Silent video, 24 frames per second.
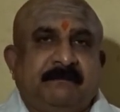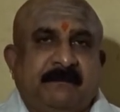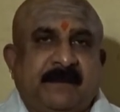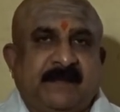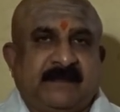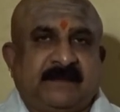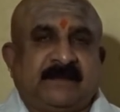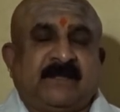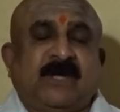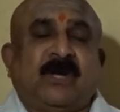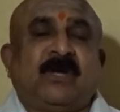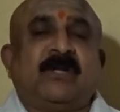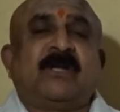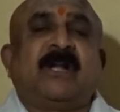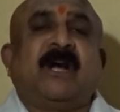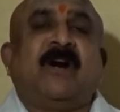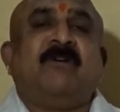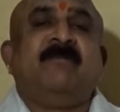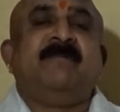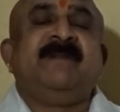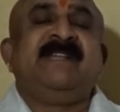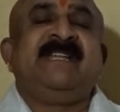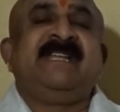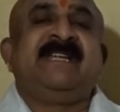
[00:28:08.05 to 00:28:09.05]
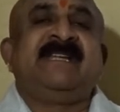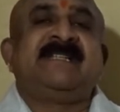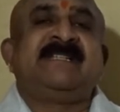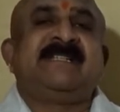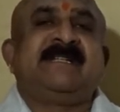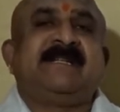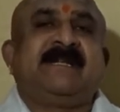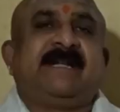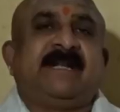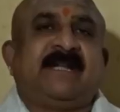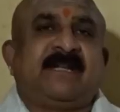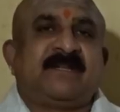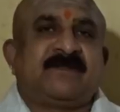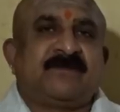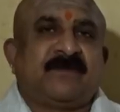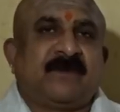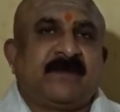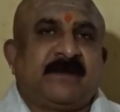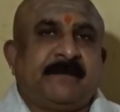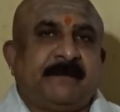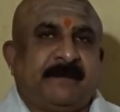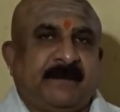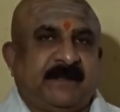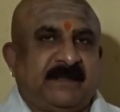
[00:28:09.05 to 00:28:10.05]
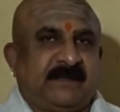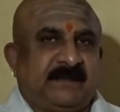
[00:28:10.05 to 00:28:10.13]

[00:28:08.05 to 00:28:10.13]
birth or how many years it takes for a